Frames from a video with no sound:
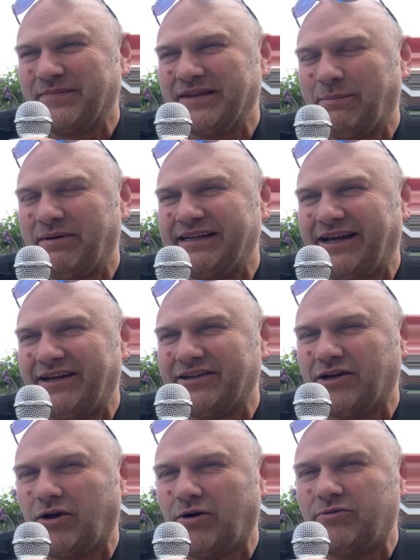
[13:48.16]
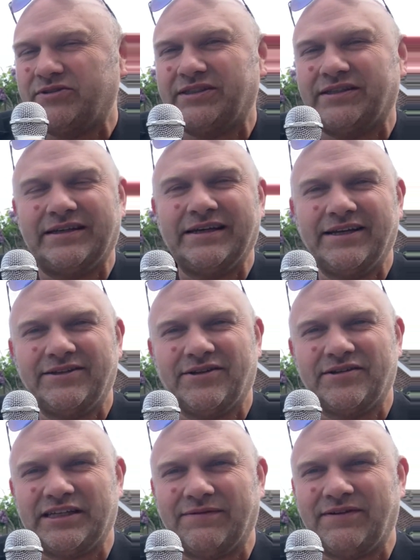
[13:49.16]
Up and down it goes. Good
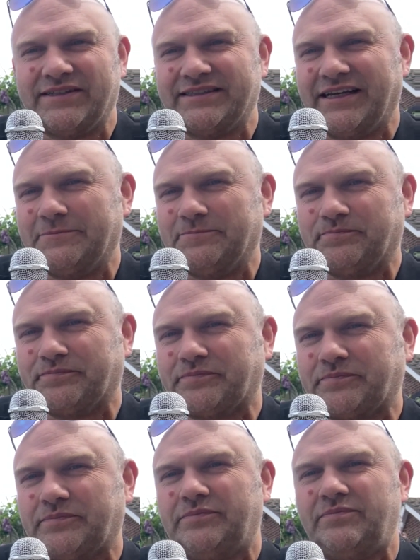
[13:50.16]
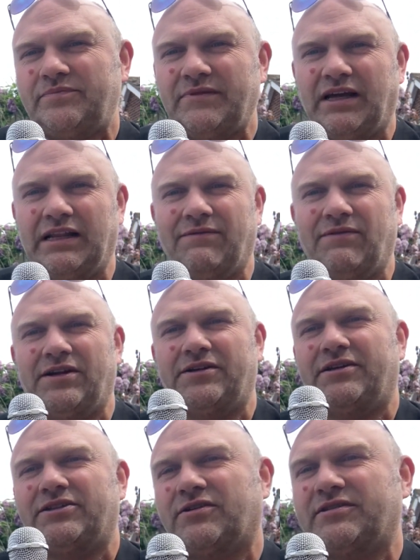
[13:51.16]
stuff, isn't it? I love it.
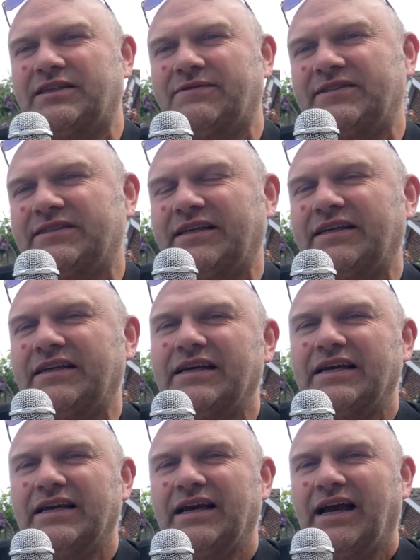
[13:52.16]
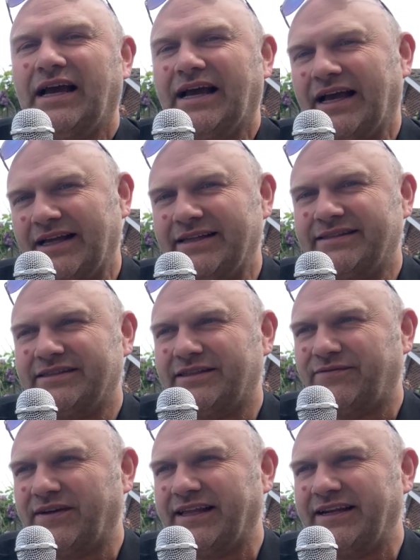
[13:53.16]
It's good stuff, isn't it? And it's a
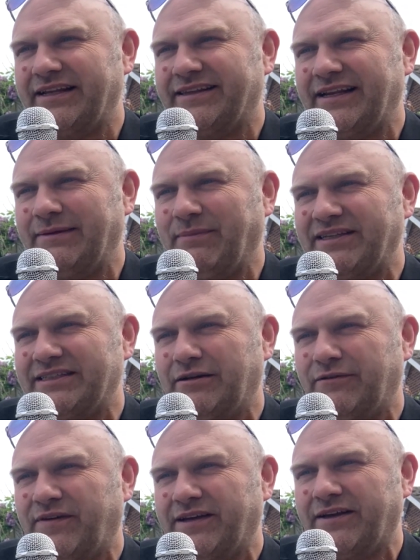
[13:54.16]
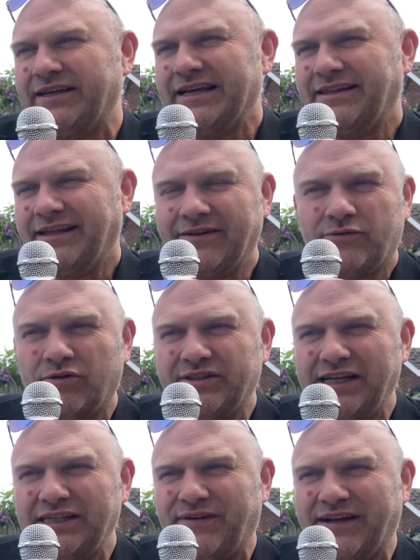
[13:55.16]
finger. Then he makes his little finger. Then of course
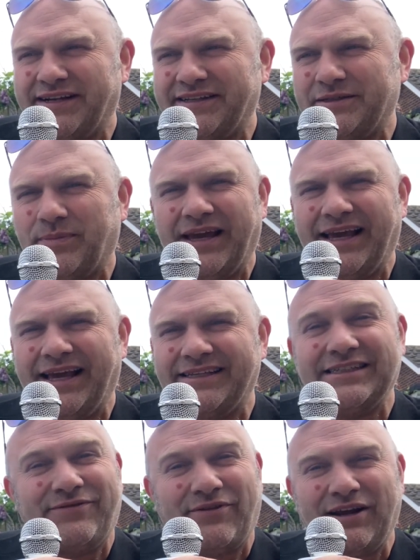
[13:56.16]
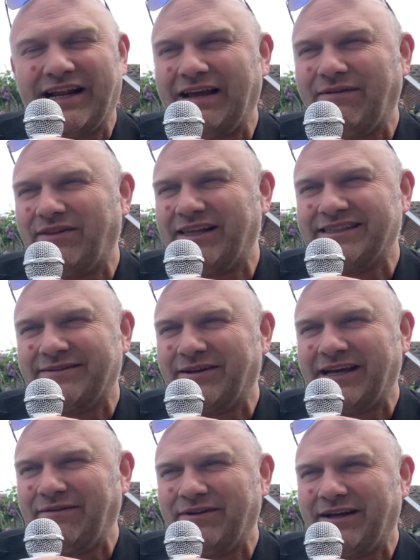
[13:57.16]
each finger disappears. It's very clever. This. So
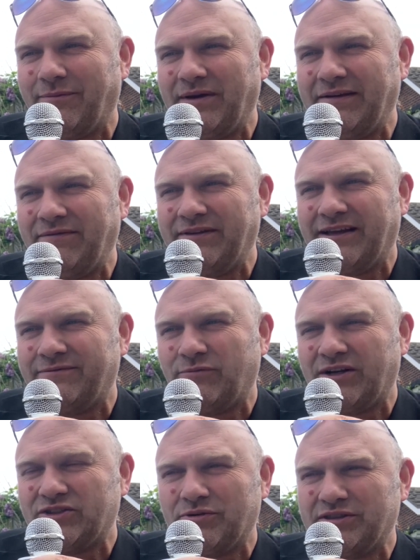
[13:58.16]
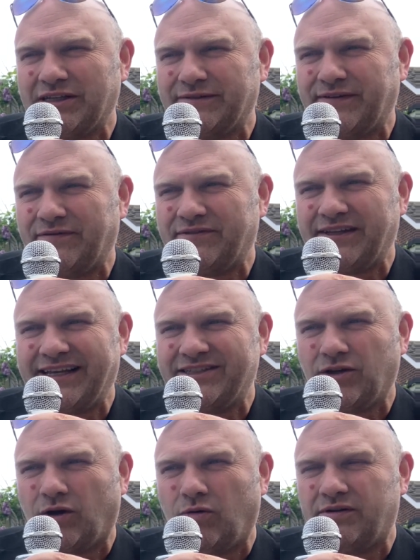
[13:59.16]
even though when I saw this at 15 years
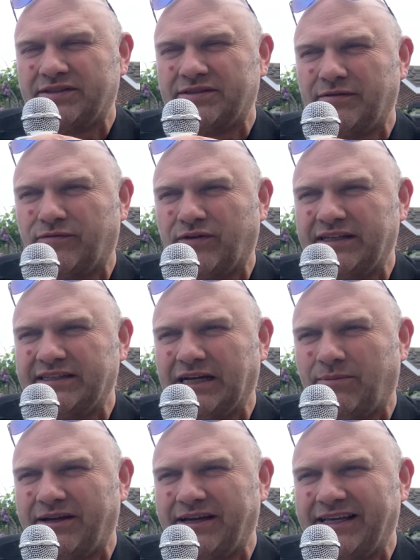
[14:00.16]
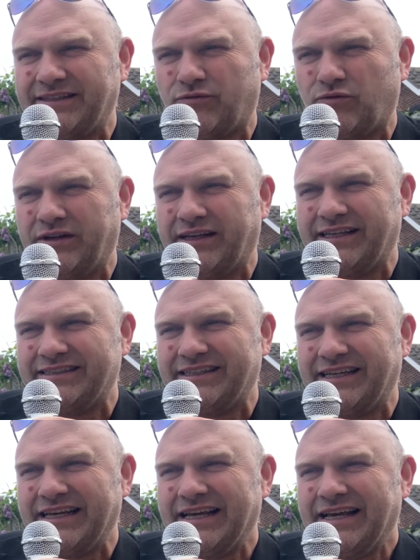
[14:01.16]
old, I still freaked out by it. It's freaky, isn't it?
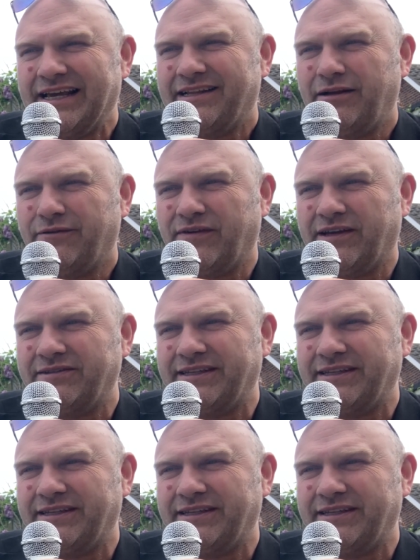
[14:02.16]
Little finger goes.